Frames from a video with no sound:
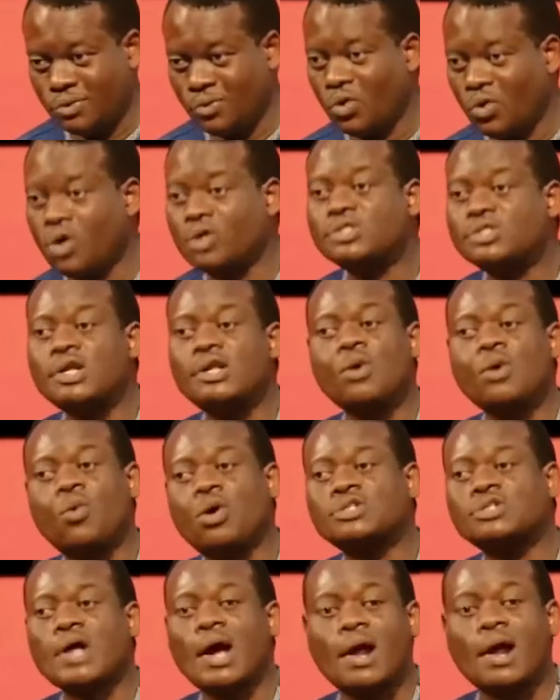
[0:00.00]
until a
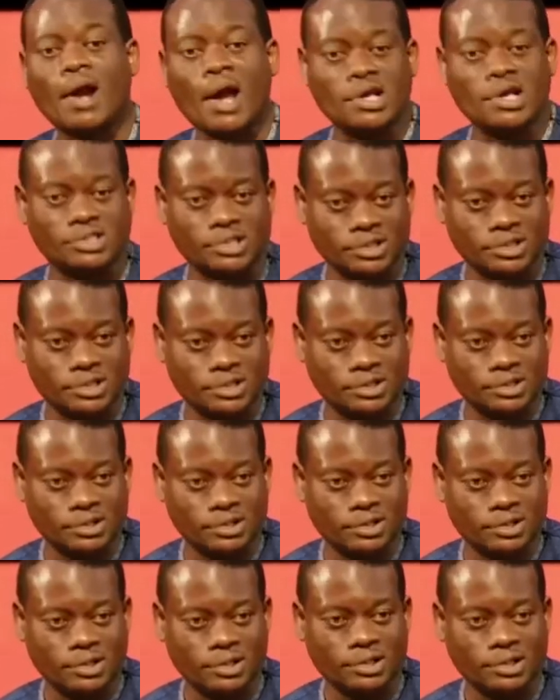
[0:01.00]
watcher arises.
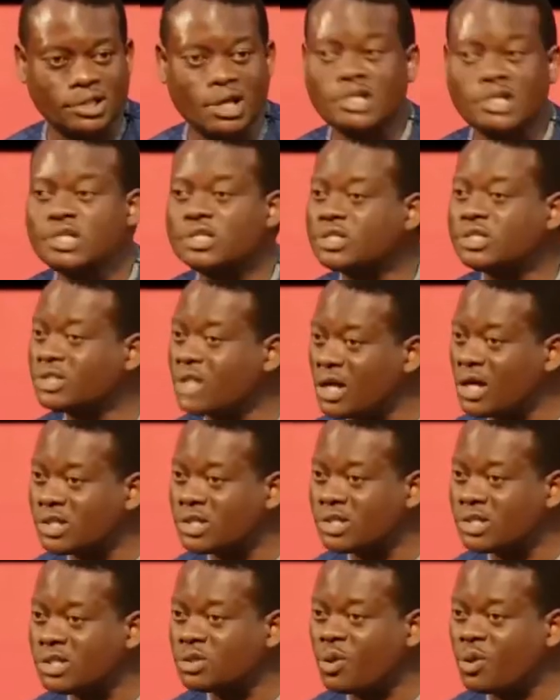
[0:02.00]
Then his
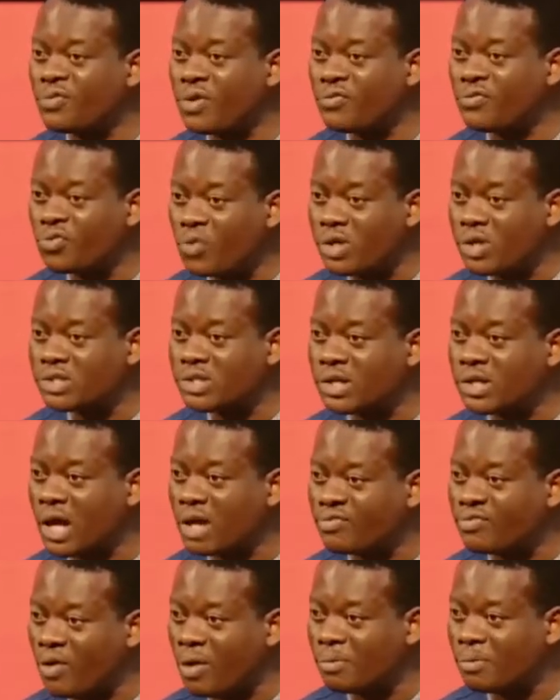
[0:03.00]
chances of influencing
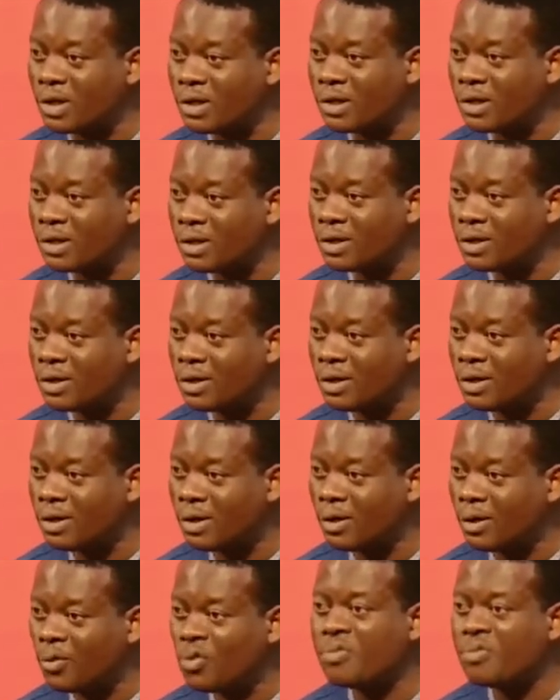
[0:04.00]
that family
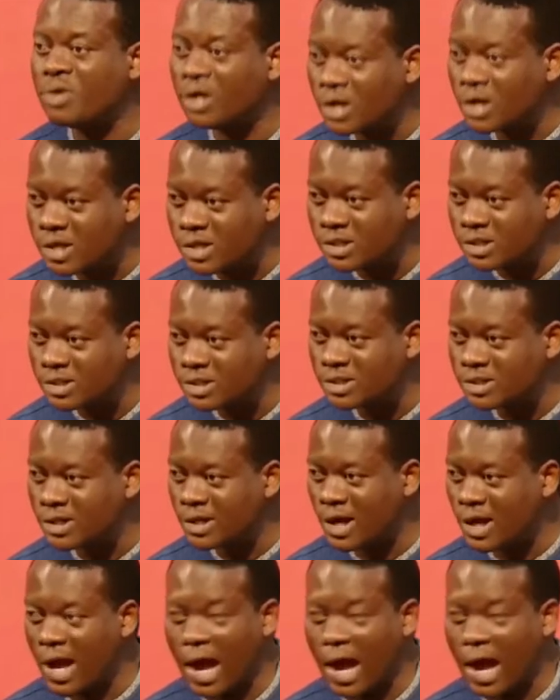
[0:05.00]
will be increased.